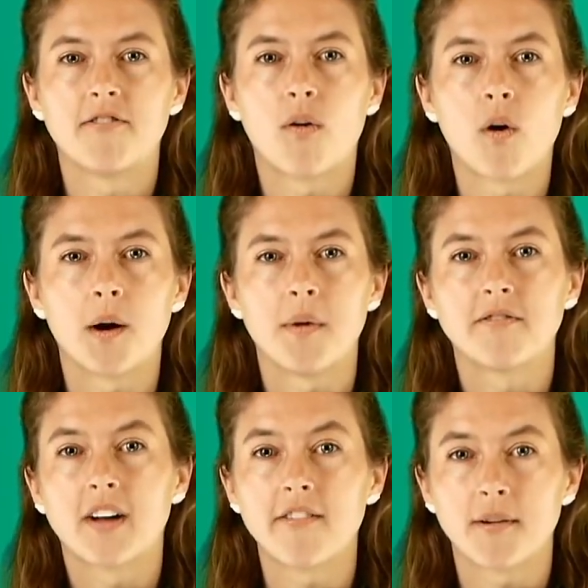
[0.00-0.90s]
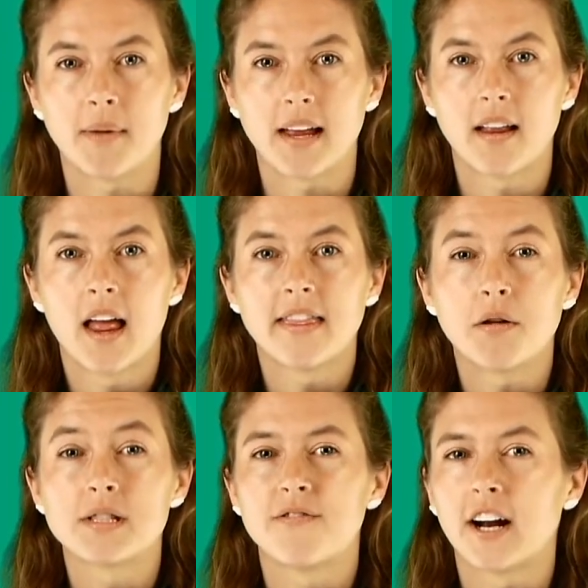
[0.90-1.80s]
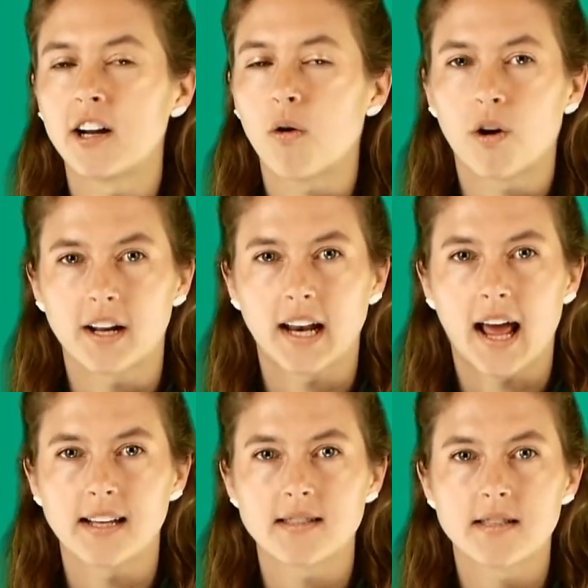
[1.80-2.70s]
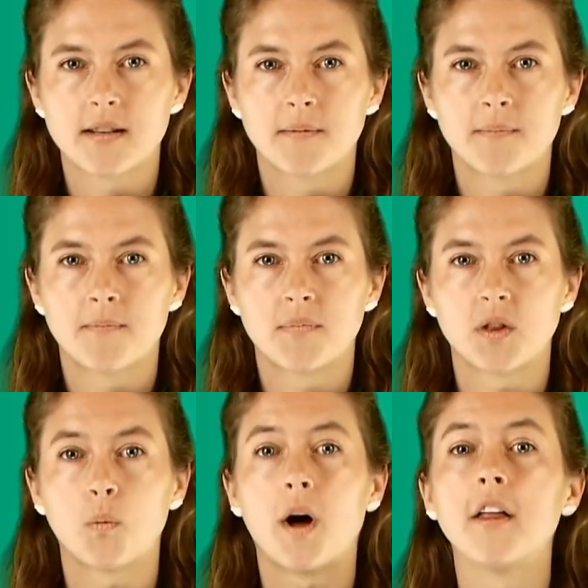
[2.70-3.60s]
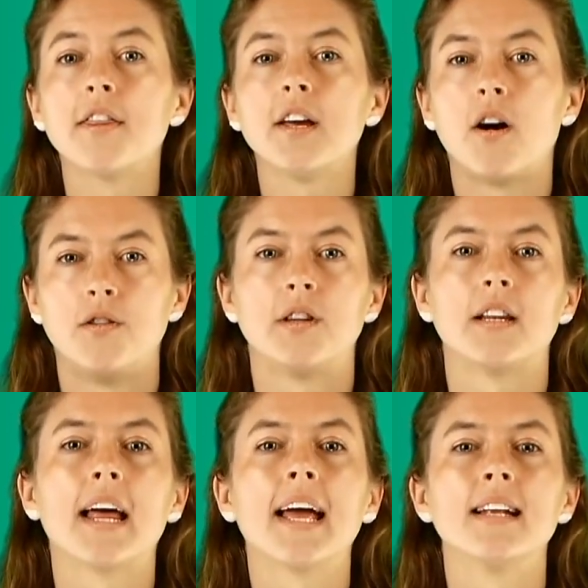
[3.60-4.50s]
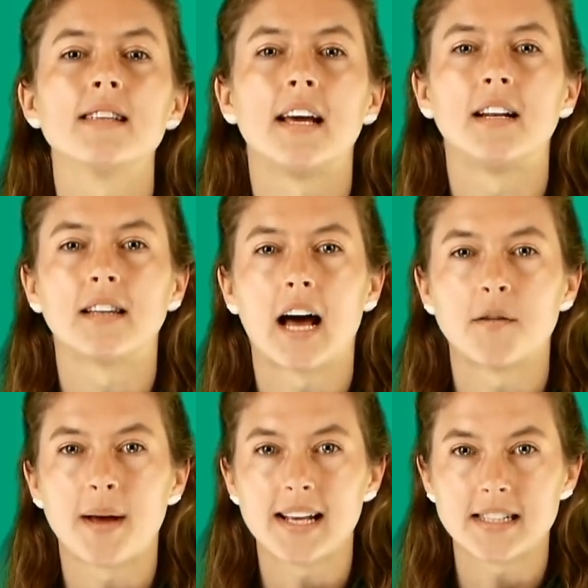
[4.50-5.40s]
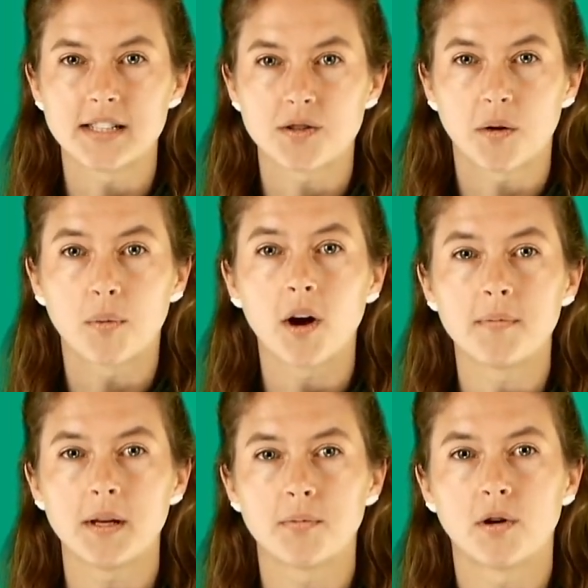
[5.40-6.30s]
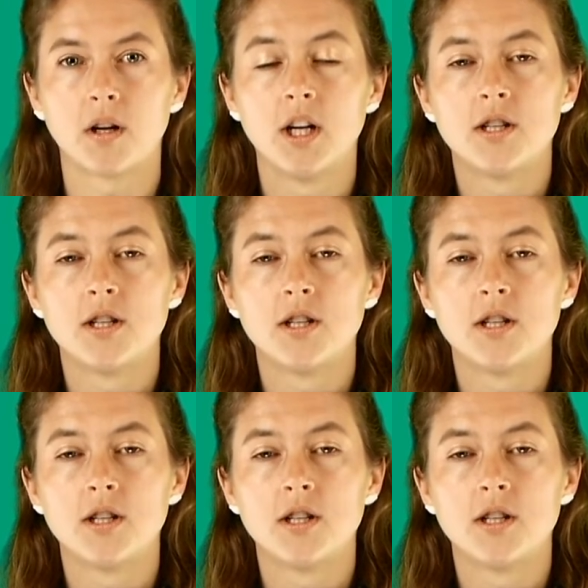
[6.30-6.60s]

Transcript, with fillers: a form of government that was very organized. The wealthy owned the land and allowed peasants or poor people